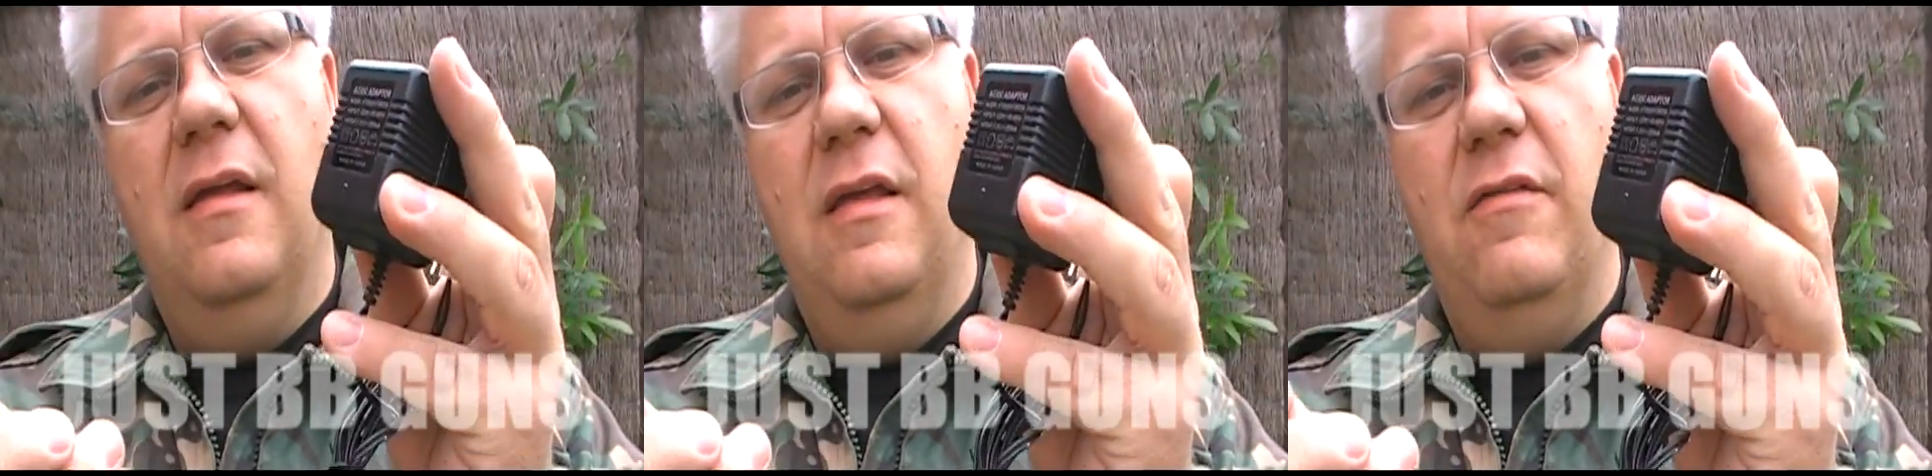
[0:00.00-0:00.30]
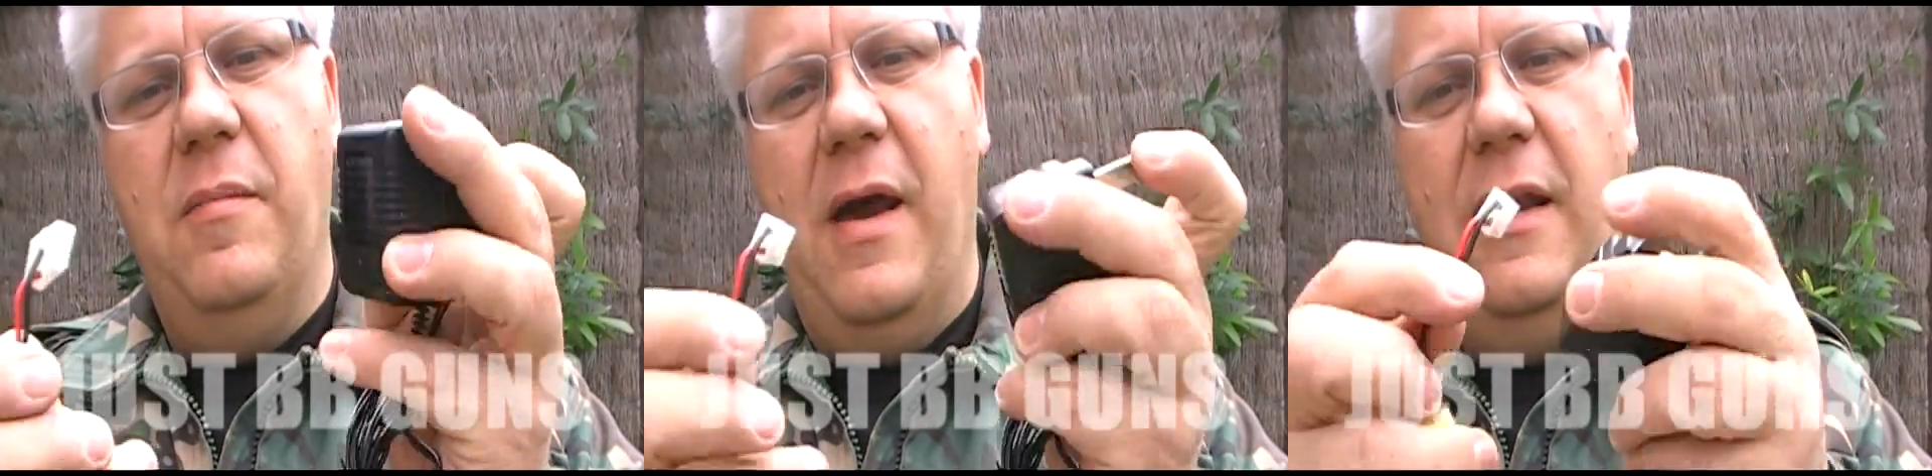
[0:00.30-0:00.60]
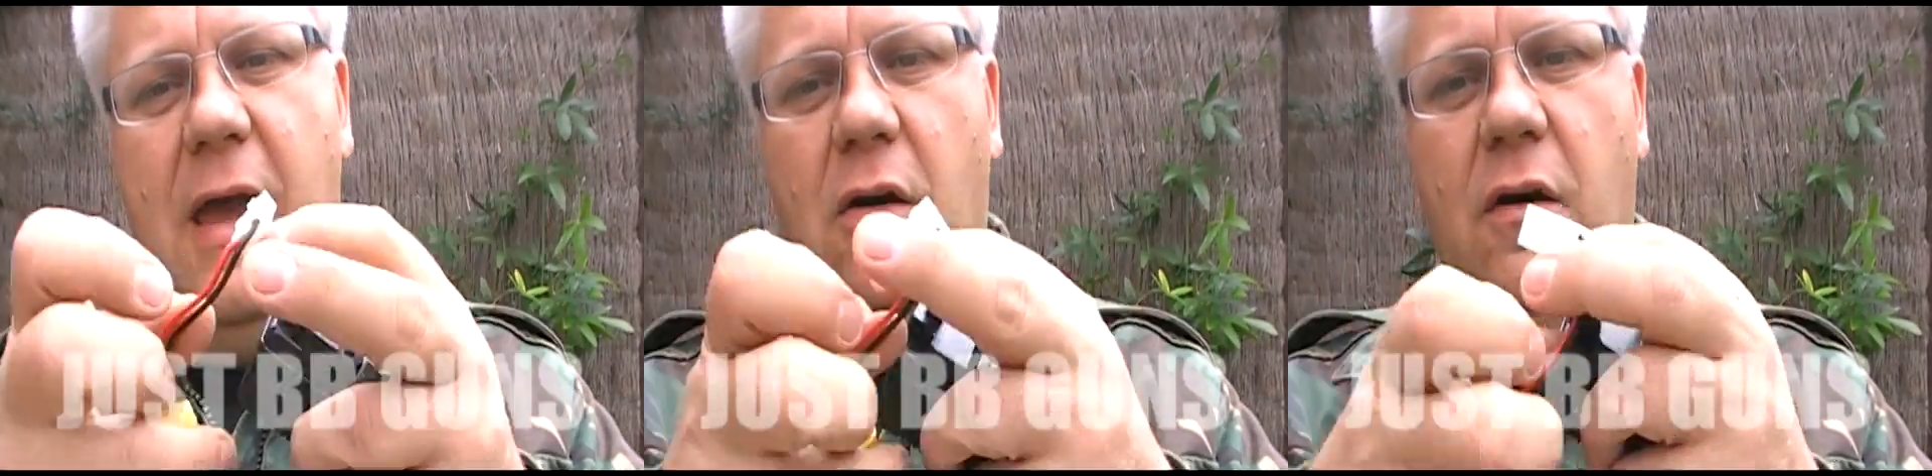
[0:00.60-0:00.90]
give it about an
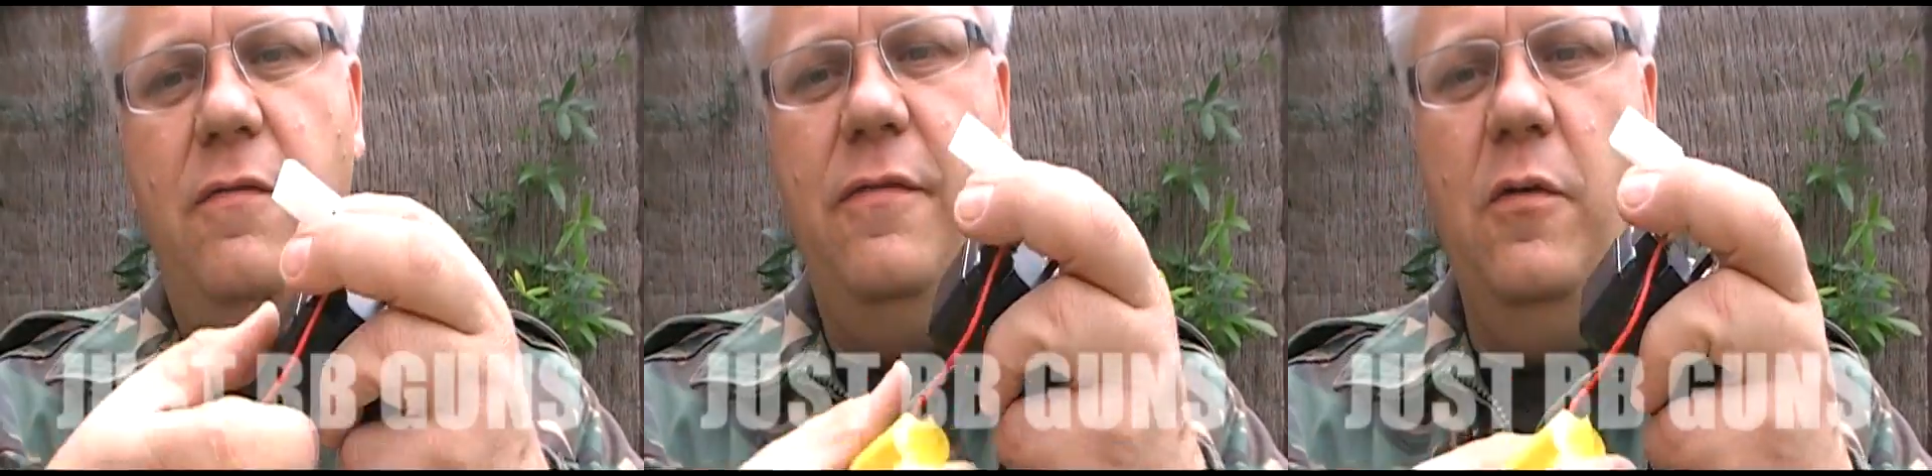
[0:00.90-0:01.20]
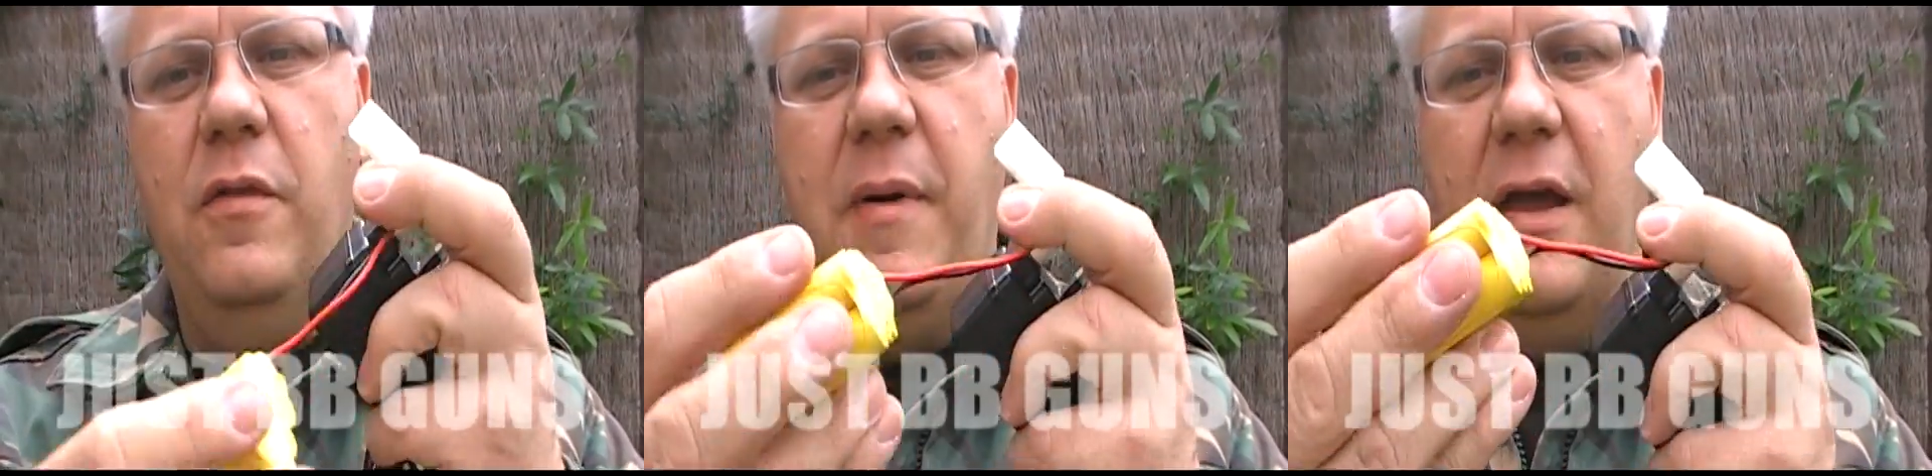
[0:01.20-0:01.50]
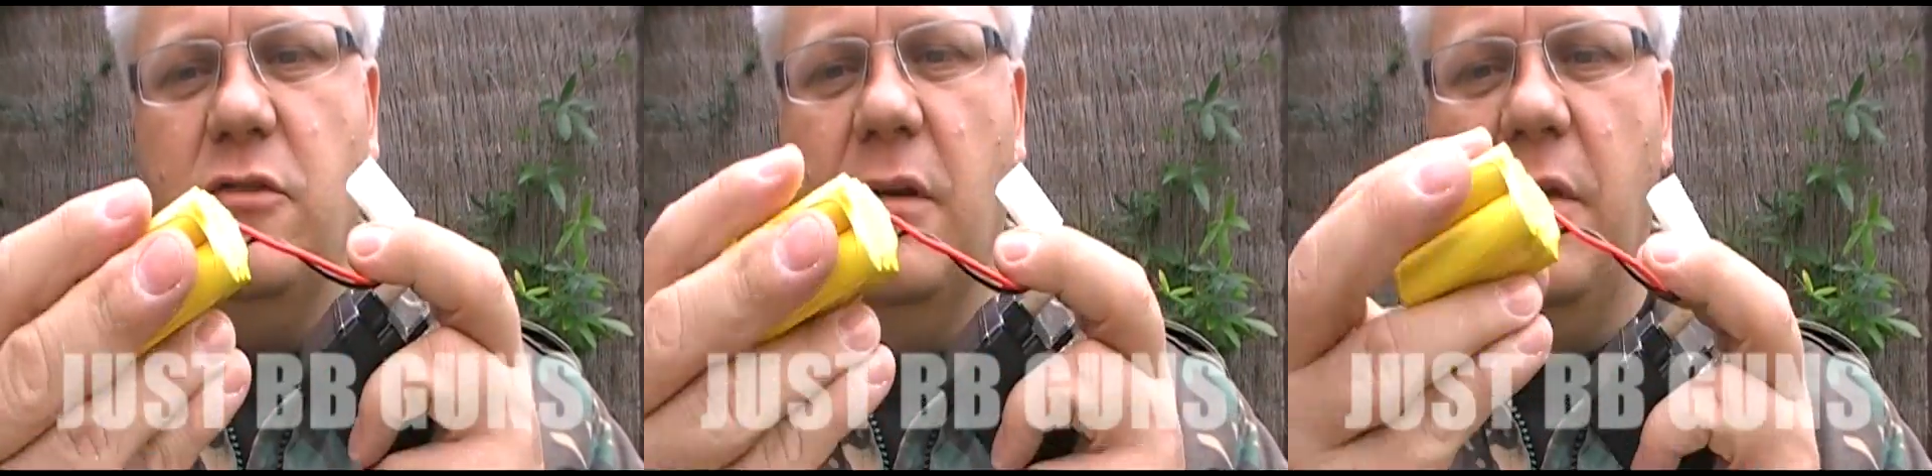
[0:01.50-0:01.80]
hour, fill the battery.